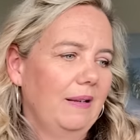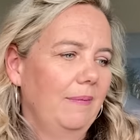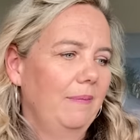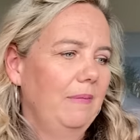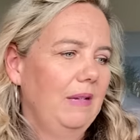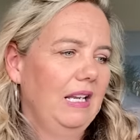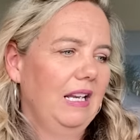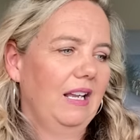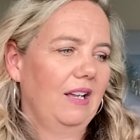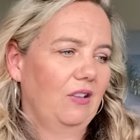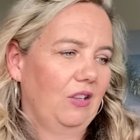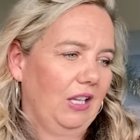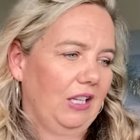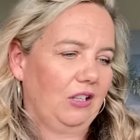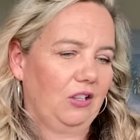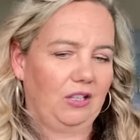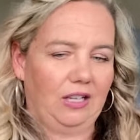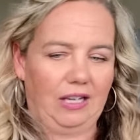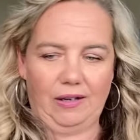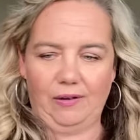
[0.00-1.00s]

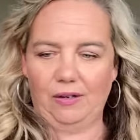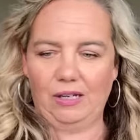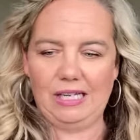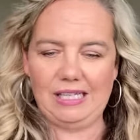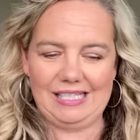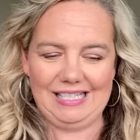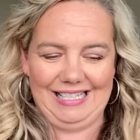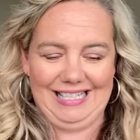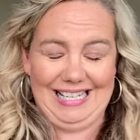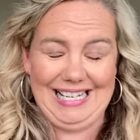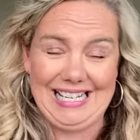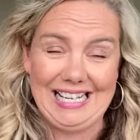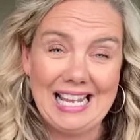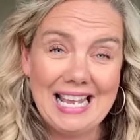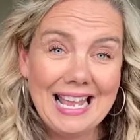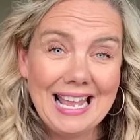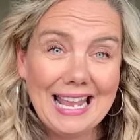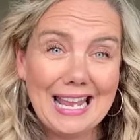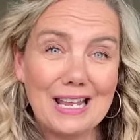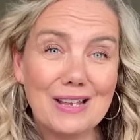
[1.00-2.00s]
if
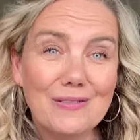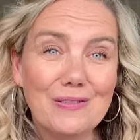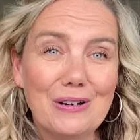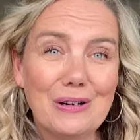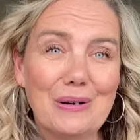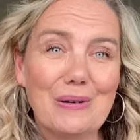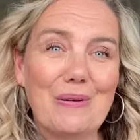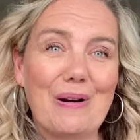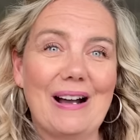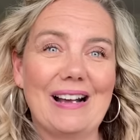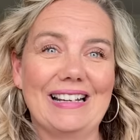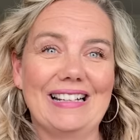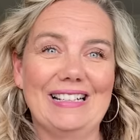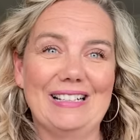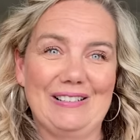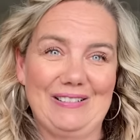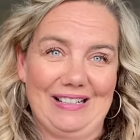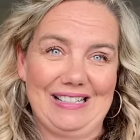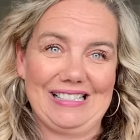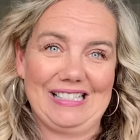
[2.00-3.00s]
you're walking
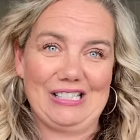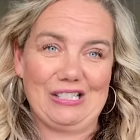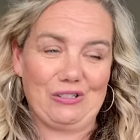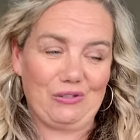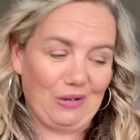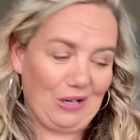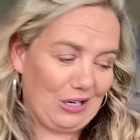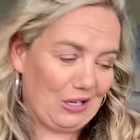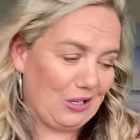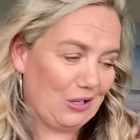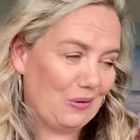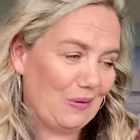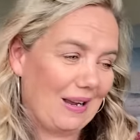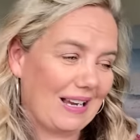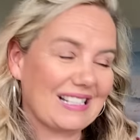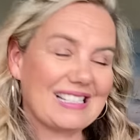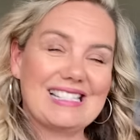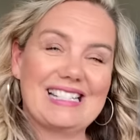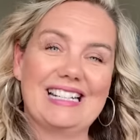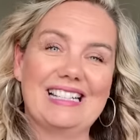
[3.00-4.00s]
across the street and you
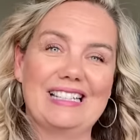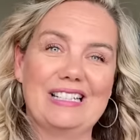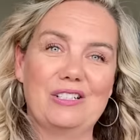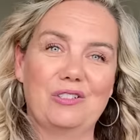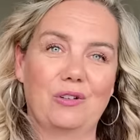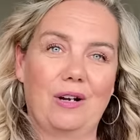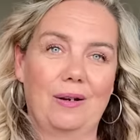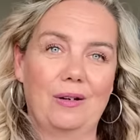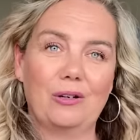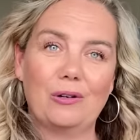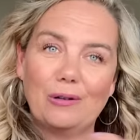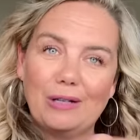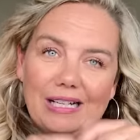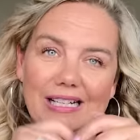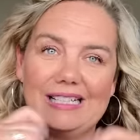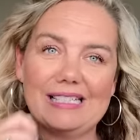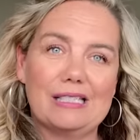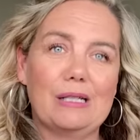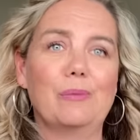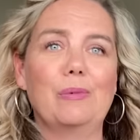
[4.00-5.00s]
accidentally drop, you're
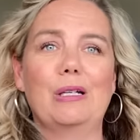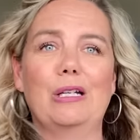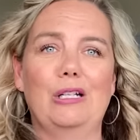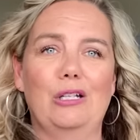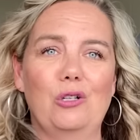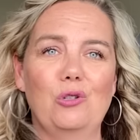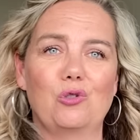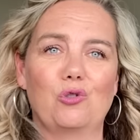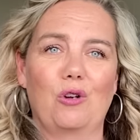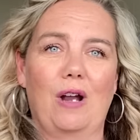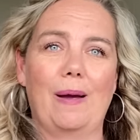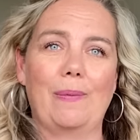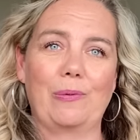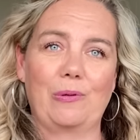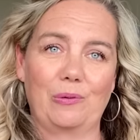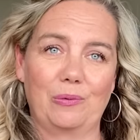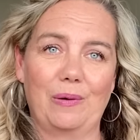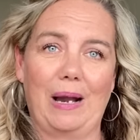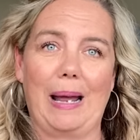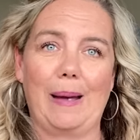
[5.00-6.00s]
eating something and you drop
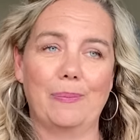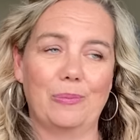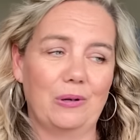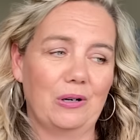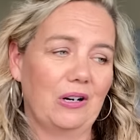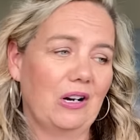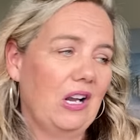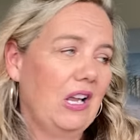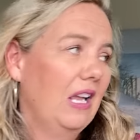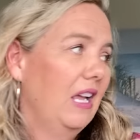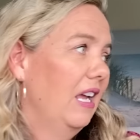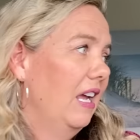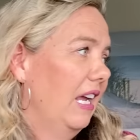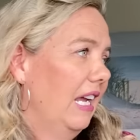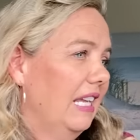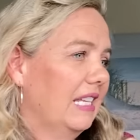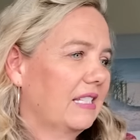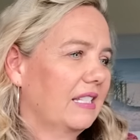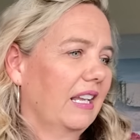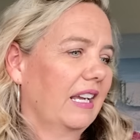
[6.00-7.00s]
the wrapper,
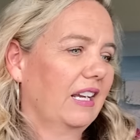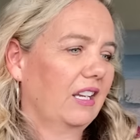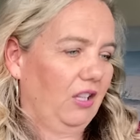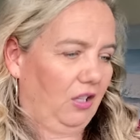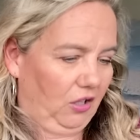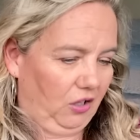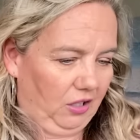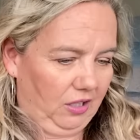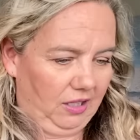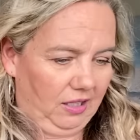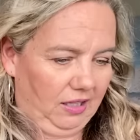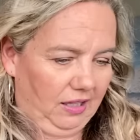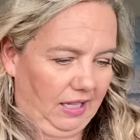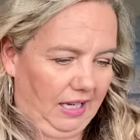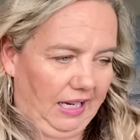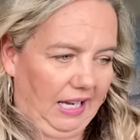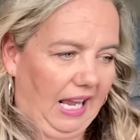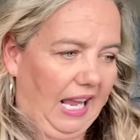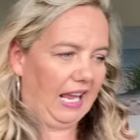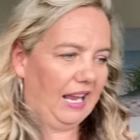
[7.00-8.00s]
it's like
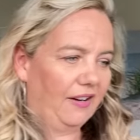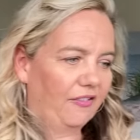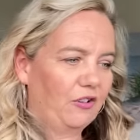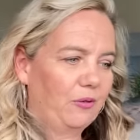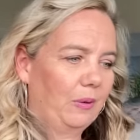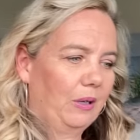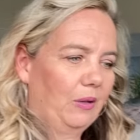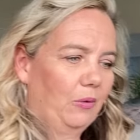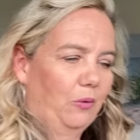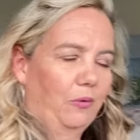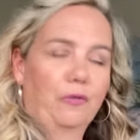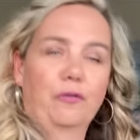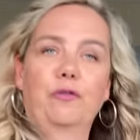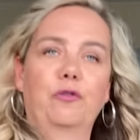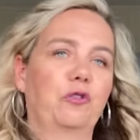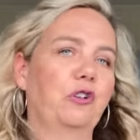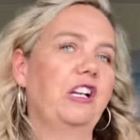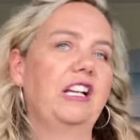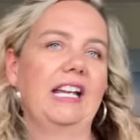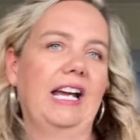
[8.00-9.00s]
everybody will
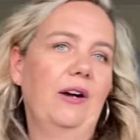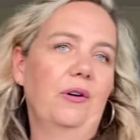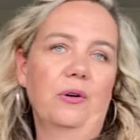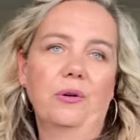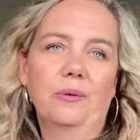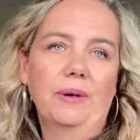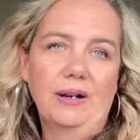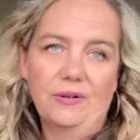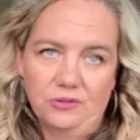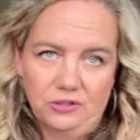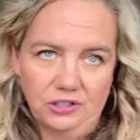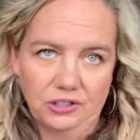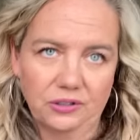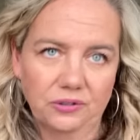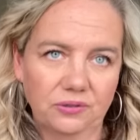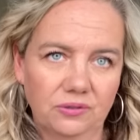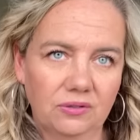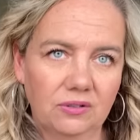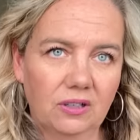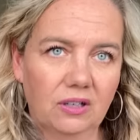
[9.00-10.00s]
freak out around you,
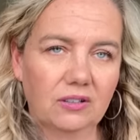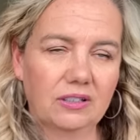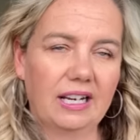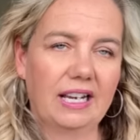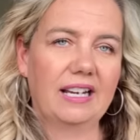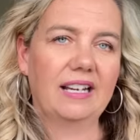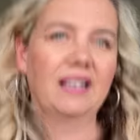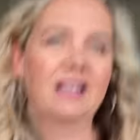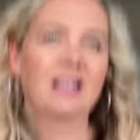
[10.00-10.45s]
okay?